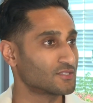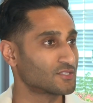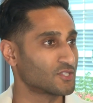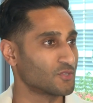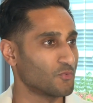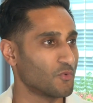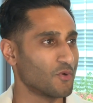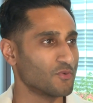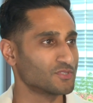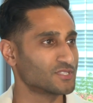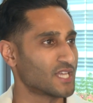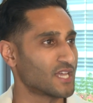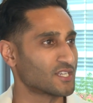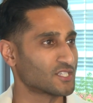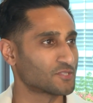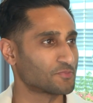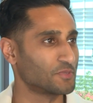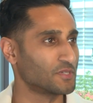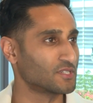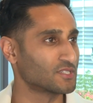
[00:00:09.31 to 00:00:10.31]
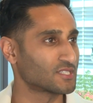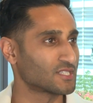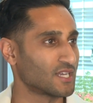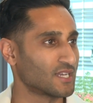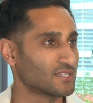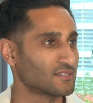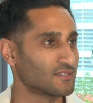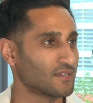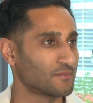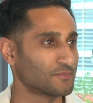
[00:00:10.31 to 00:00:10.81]
So what was that experience
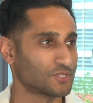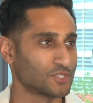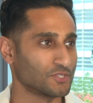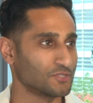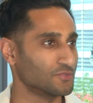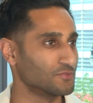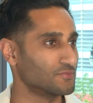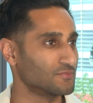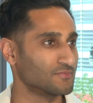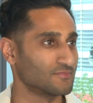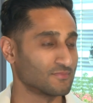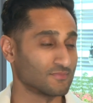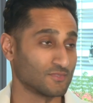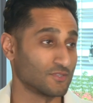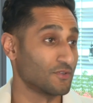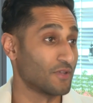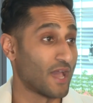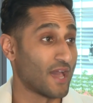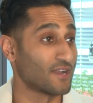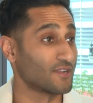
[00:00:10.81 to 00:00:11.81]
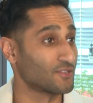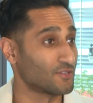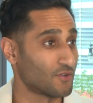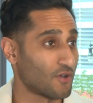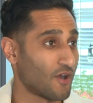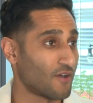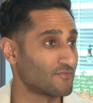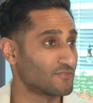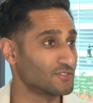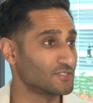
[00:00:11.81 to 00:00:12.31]
like? I'm sure you, you had other
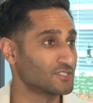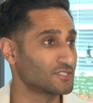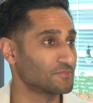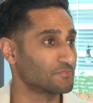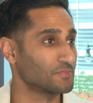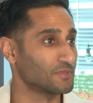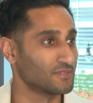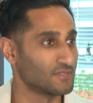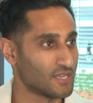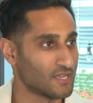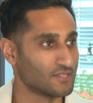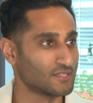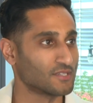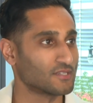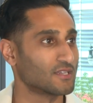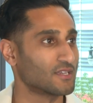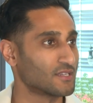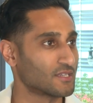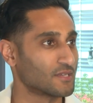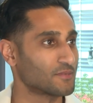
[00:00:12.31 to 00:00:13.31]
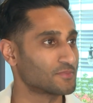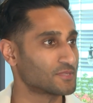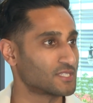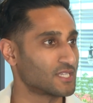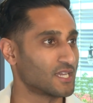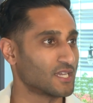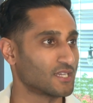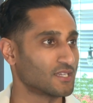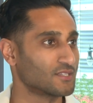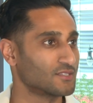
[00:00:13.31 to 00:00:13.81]
offers, but ending, ending up
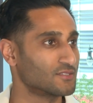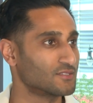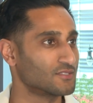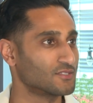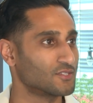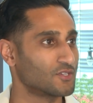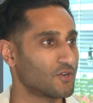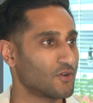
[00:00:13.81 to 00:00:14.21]
staying in your, in your